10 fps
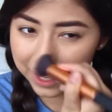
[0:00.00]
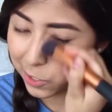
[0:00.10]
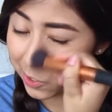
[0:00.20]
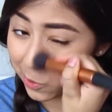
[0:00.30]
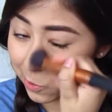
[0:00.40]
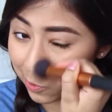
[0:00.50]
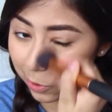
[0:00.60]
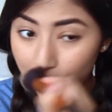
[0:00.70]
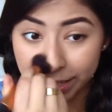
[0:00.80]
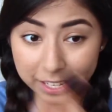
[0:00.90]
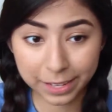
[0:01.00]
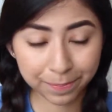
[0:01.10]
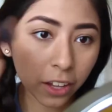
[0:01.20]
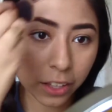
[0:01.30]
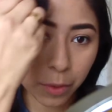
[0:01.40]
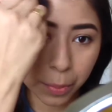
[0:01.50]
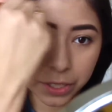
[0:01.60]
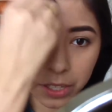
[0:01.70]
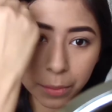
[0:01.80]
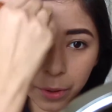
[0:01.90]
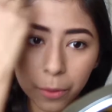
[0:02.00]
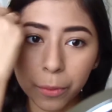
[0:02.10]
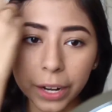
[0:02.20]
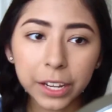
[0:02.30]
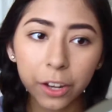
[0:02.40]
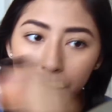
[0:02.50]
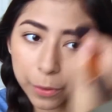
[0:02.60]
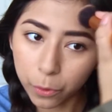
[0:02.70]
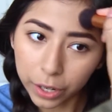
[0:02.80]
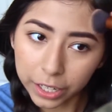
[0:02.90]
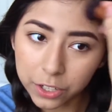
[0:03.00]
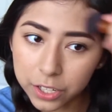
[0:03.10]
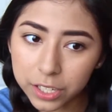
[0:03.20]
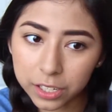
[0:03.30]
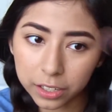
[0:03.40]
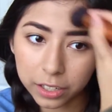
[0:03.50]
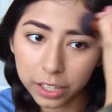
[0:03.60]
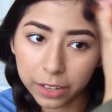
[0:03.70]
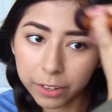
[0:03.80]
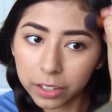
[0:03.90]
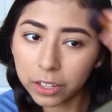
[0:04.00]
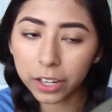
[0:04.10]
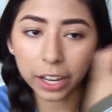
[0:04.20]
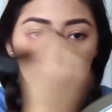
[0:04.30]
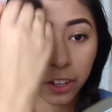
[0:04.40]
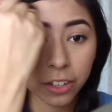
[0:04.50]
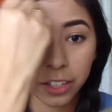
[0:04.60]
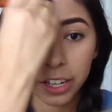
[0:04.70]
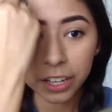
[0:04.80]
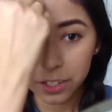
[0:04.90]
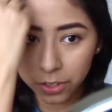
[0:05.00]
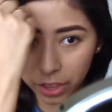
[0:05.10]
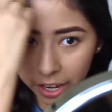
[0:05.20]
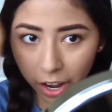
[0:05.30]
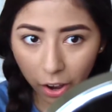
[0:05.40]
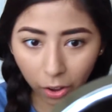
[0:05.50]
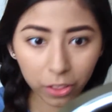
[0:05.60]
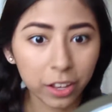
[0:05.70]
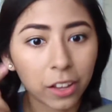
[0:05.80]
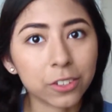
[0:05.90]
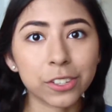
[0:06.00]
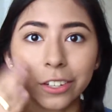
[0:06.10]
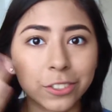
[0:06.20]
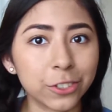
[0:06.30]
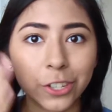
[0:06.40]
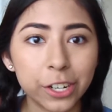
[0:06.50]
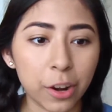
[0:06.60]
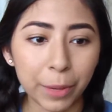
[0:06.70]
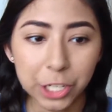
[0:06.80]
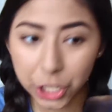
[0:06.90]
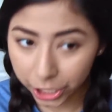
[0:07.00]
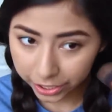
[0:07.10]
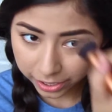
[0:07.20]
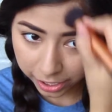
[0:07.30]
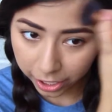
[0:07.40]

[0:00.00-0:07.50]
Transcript: too crazy. I'll even put some right here on my forehead just to give it a little color so that not all the color is concentrated on my cheeks, you